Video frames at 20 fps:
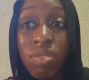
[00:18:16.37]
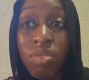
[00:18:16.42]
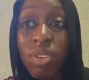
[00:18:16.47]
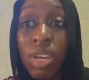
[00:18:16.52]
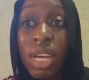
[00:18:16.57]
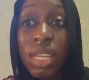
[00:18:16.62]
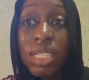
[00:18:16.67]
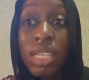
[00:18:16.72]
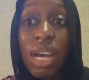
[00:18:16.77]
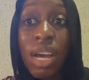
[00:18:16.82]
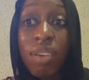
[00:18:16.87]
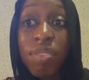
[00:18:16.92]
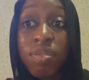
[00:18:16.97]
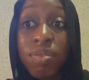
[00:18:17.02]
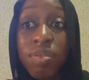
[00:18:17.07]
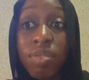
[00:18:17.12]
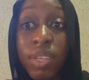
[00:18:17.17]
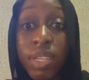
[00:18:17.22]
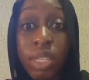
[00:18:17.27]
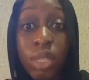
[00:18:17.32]
If you have heart
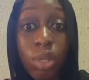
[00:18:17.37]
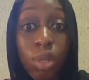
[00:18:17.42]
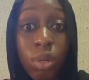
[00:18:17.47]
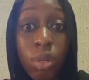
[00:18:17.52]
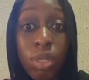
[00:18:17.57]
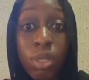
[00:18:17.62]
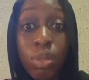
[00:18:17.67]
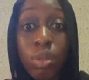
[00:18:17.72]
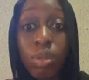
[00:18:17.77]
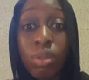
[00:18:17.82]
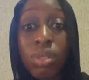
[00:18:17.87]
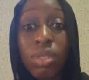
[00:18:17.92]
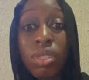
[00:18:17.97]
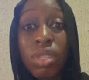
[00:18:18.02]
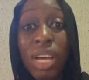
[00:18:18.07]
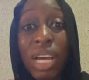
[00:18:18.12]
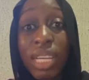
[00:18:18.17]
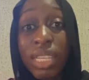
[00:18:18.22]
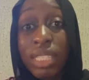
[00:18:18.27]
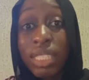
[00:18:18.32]
failure, it could
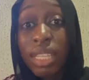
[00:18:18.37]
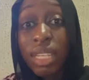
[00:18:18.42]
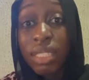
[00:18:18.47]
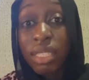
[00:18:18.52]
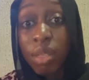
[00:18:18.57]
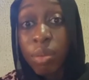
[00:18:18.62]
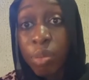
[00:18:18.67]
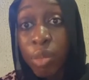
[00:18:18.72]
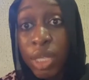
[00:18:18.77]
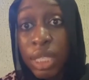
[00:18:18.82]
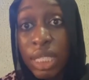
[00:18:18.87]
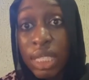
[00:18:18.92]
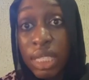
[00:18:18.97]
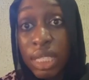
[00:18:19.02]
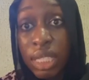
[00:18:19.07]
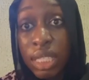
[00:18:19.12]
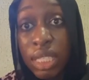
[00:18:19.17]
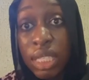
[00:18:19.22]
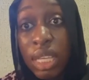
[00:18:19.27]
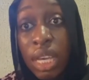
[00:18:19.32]
exacerbate
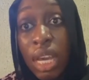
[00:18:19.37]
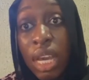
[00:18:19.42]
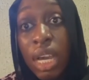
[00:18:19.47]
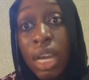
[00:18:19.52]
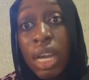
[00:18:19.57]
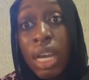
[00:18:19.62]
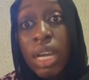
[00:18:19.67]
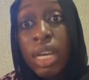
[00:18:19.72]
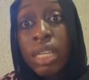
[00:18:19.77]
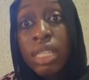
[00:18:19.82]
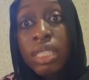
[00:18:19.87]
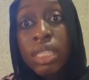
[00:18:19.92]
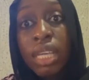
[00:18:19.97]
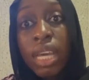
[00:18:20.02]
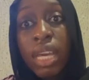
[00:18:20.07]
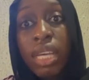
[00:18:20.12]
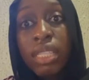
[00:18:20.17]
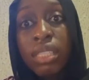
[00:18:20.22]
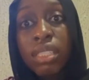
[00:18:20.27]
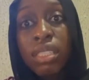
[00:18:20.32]
it.
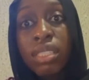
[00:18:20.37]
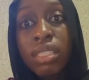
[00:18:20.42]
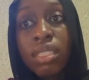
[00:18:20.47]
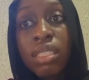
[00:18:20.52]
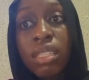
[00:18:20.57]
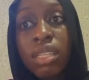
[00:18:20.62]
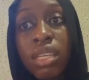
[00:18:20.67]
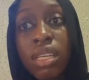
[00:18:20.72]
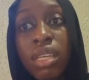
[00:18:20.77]
Then